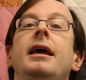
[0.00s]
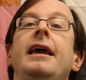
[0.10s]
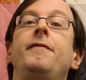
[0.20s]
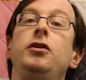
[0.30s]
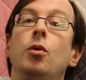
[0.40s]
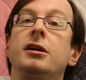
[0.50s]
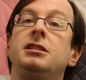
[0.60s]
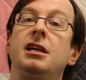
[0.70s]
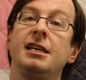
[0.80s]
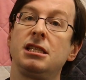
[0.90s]
if you are
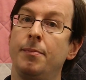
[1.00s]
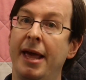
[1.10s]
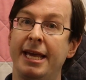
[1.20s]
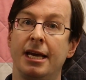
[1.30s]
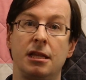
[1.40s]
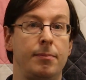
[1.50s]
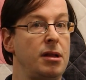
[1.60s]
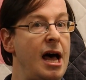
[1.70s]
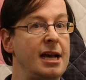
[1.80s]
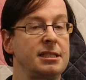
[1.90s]
just making the
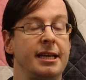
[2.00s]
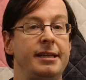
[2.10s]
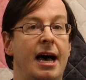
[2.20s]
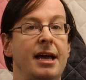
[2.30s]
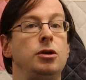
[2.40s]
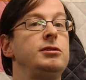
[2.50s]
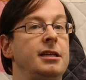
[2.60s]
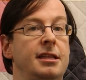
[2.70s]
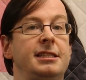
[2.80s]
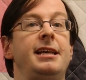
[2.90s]
blocks and not
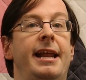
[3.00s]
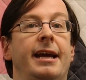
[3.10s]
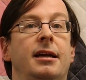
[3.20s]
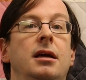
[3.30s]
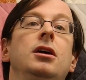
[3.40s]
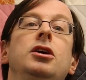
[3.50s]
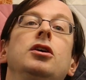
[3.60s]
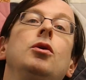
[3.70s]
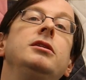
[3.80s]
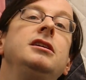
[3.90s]
using the setting,
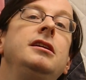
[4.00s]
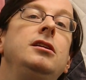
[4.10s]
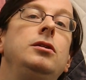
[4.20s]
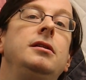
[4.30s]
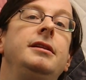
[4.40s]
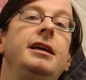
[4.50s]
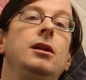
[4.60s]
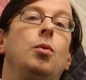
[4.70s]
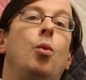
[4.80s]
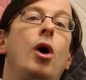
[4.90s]
you're going to
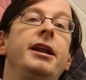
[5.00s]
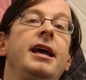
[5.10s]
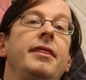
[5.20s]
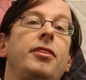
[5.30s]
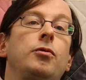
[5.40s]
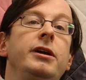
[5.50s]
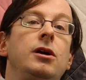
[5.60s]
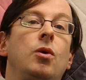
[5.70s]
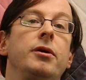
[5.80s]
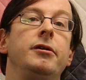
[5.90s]
need 1
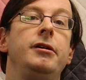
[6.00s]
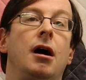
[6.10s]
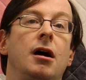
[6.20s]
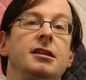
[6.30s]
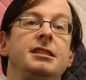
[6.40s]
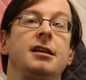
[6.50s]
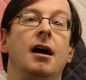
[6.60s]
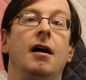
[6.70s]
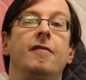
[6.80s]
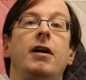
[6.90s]
3/4 yards
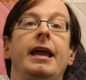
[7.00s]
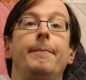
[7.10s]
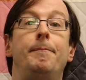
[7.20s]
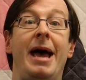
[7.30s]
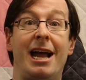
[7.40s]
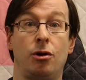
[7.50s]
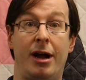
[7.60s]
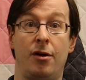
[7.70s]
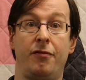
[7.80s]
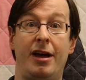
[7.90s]
of a
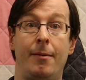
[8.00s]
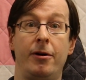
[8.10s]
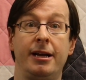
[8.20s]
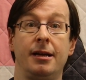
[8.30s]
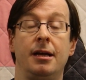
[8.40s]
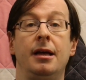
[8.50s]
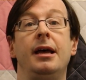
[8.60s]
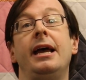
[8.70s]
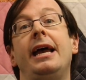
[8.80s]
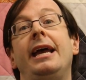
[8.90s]
background fabric,
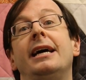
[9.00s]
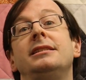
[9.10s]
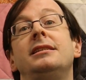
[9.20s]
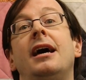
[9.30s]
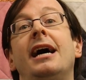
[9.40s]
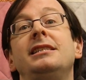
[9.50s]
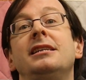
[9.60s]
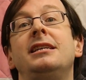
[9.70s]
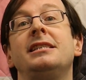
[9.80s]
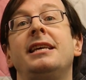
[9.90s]
and I
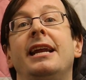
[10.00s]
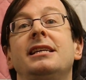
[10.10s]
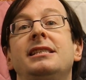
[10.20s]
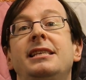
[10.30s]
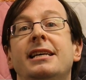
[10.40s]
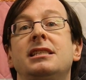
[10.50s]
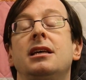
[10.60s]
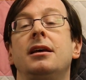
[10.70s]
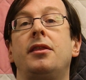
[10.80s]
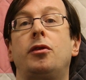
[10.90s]
suggest getting 6
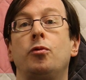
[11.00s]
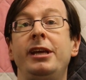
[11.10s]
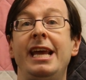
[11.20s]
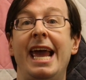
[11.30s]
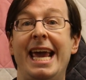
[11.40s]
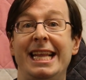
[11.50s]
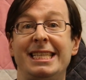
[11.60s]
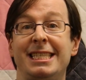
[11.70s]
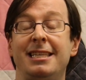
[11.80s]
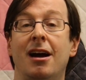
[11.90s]

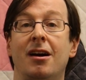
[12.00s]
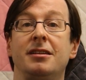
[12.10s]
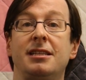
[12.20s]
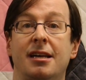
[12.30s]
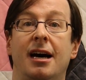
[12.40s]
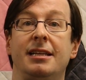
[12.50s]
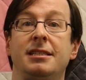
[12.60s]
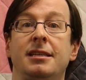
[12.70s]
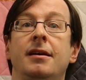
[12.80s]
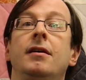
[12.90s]
3/8 yards
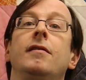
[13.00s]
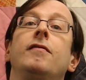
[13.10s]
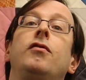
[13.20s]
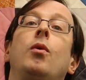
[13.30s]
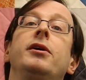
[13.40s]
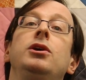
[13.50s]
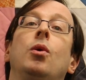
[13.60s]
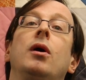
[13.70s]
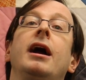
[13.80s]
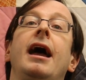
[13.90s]
cuts for
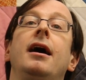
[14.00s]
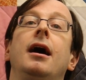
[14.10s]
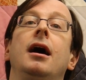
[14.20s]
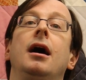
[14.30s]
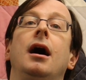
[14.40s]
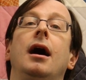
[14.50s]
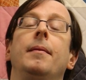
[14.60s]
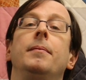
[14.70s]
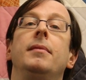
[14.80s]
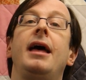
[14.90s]
your
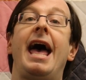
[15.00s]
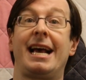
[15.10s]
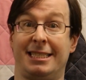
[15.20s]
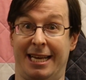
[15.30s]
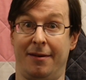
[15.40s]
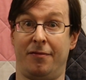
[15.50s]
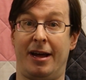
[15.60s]
accent